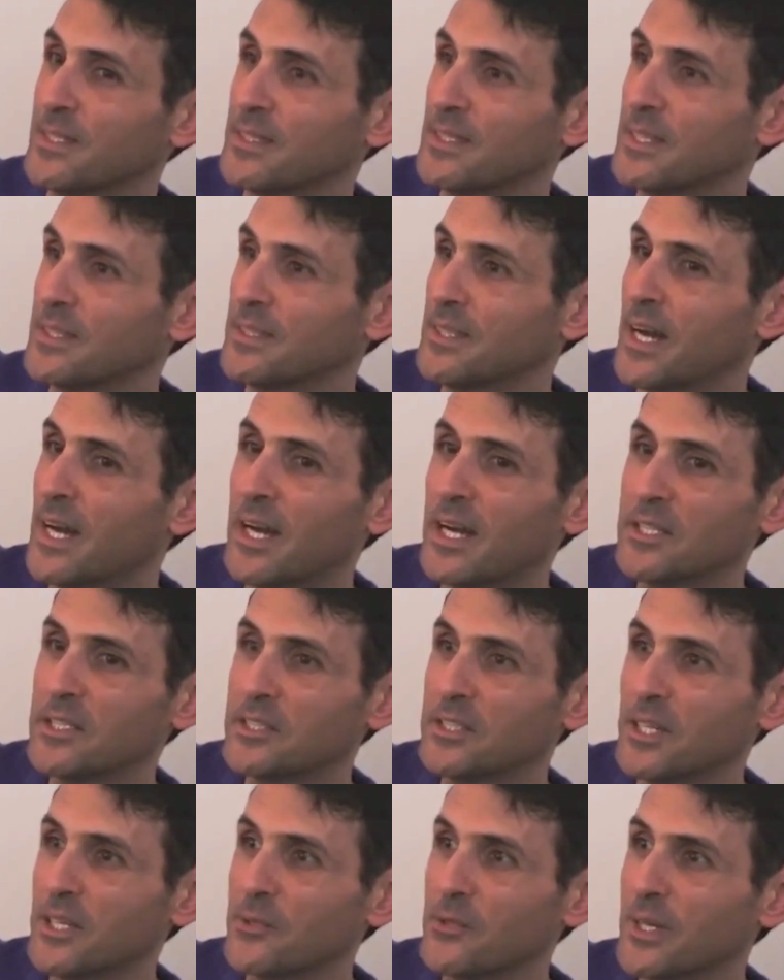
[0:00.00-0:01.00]
the
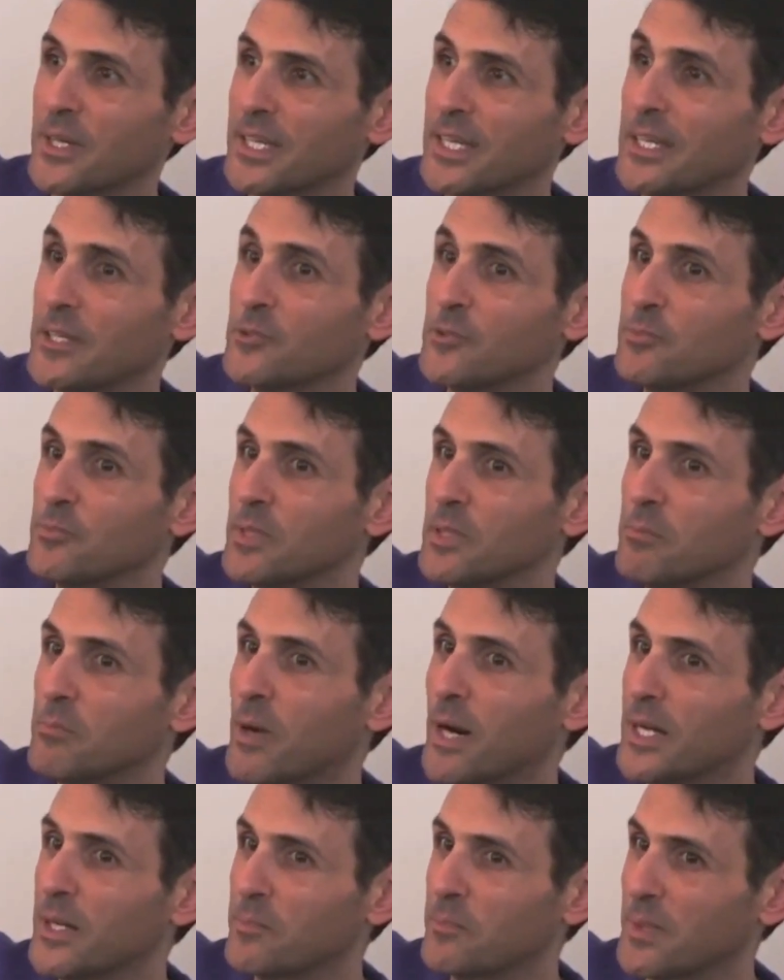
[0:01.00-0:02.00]
heart chakra cannot be
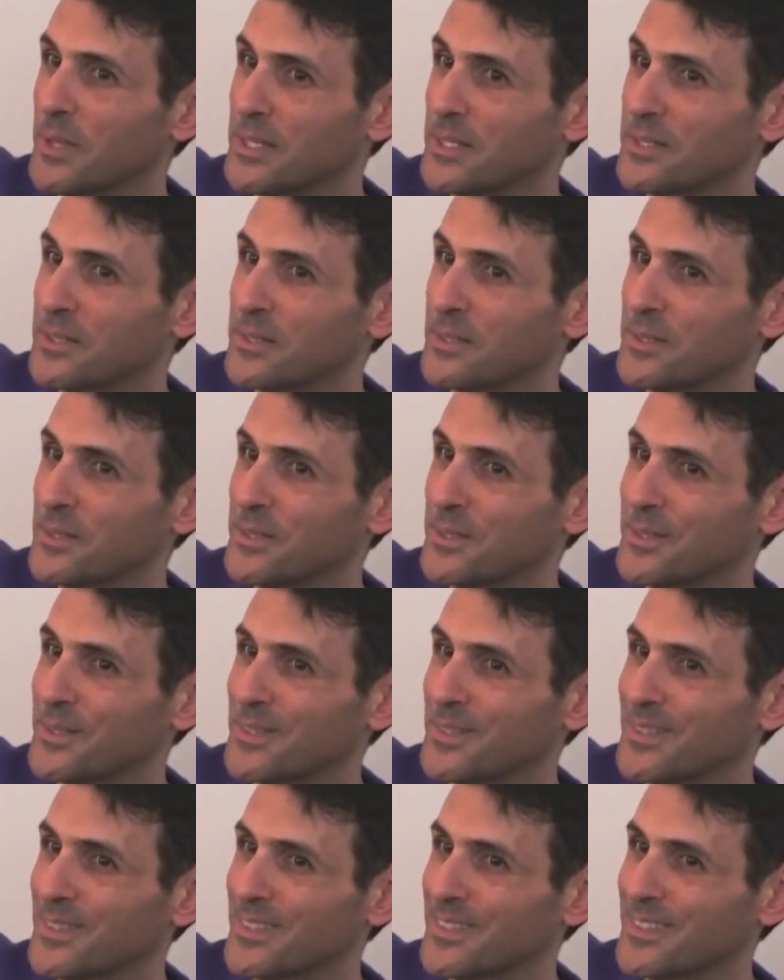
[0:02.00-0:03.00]
bypassed
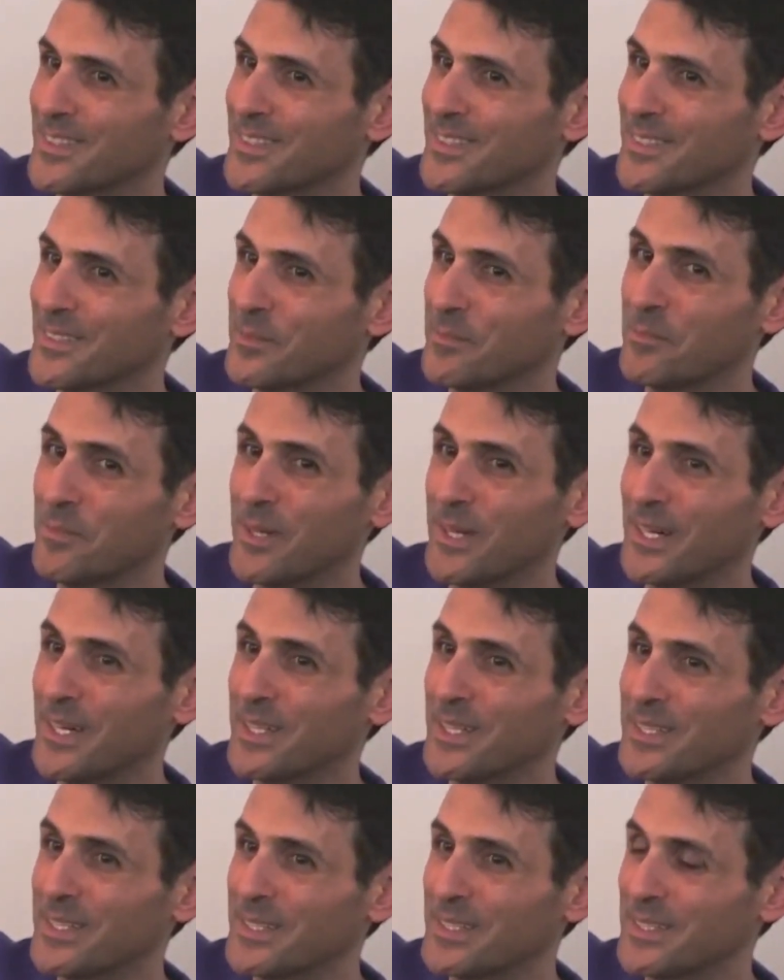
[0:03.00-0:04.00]

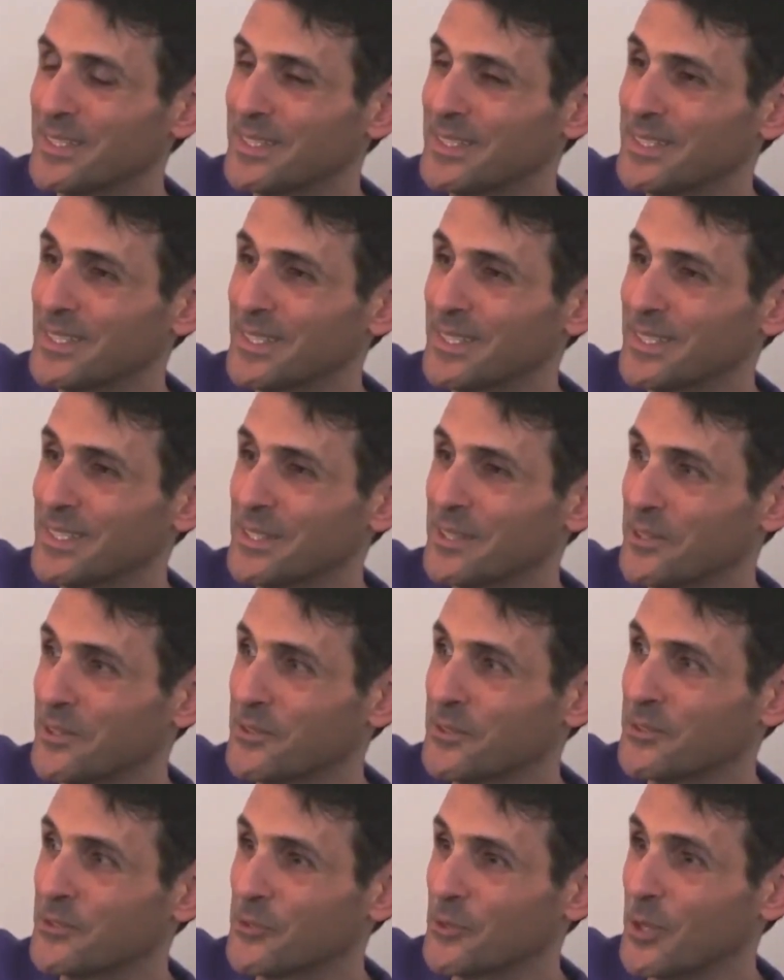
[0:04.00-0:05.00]
by the
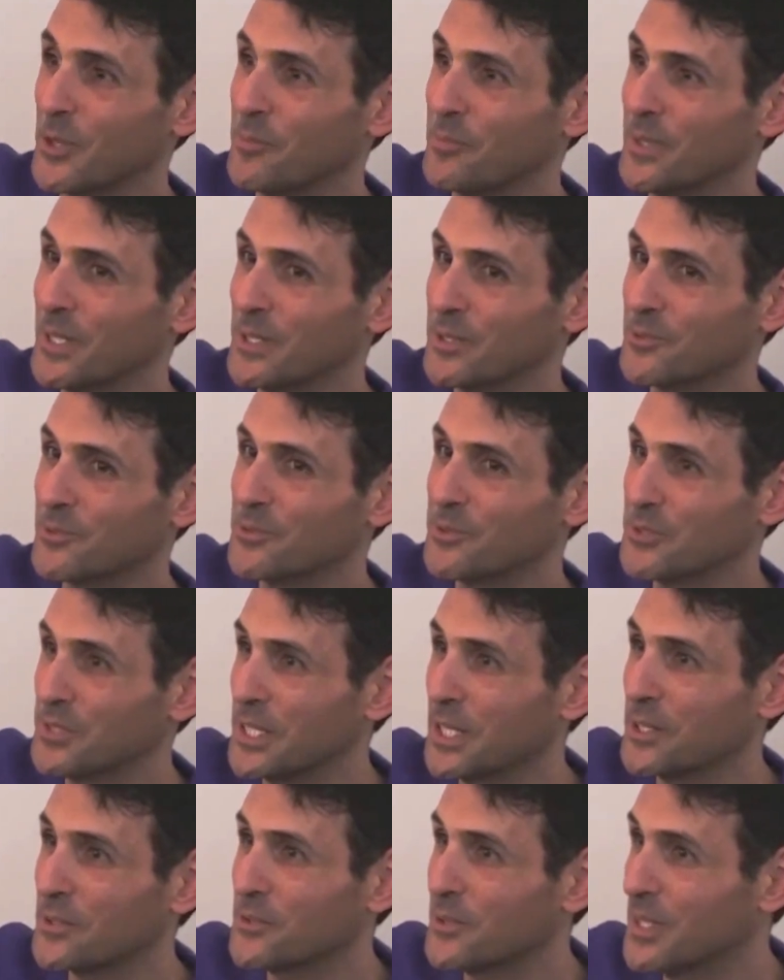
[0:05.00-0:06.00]
solar plexus
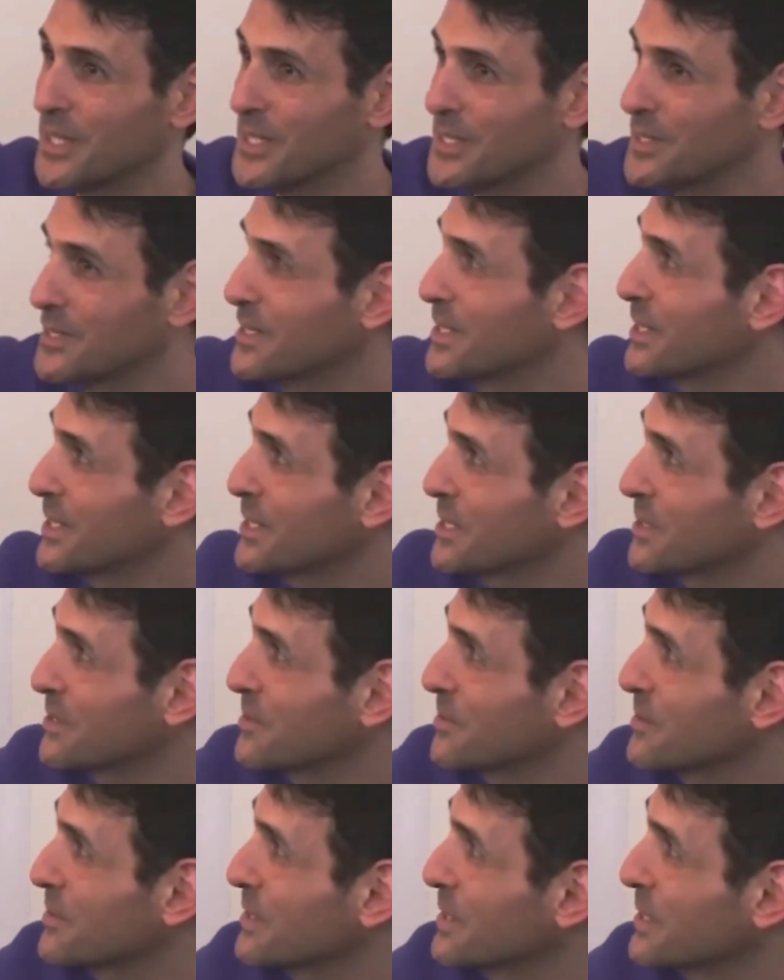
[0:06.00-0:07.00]
chakra and
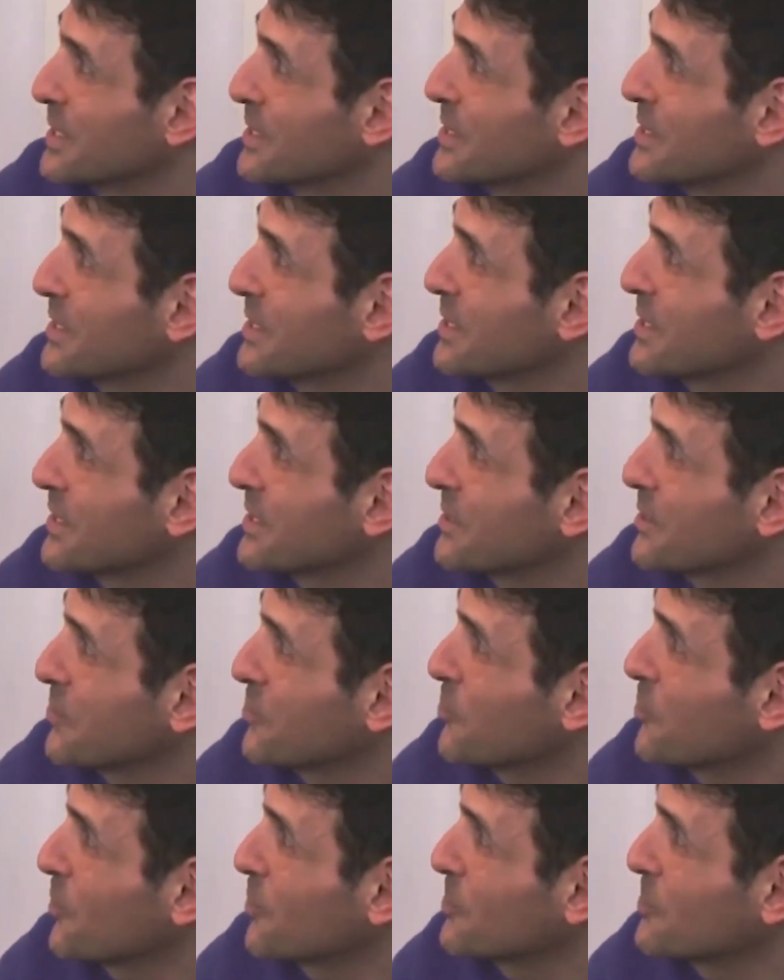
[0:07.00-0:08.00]
the
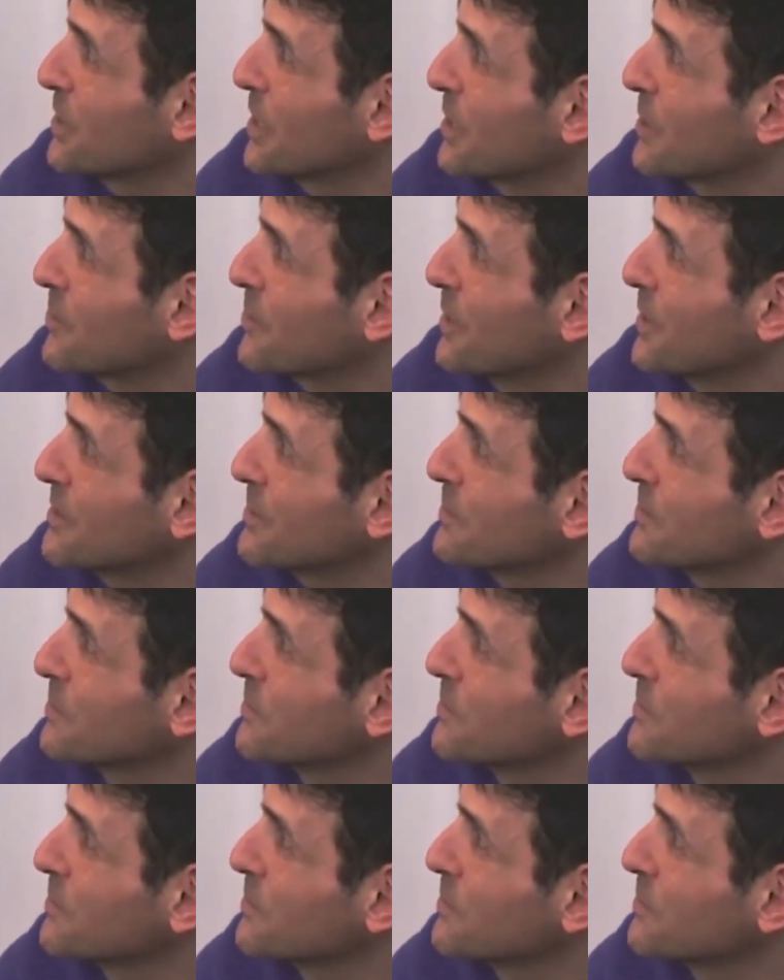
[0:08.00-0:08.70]
throat chakra.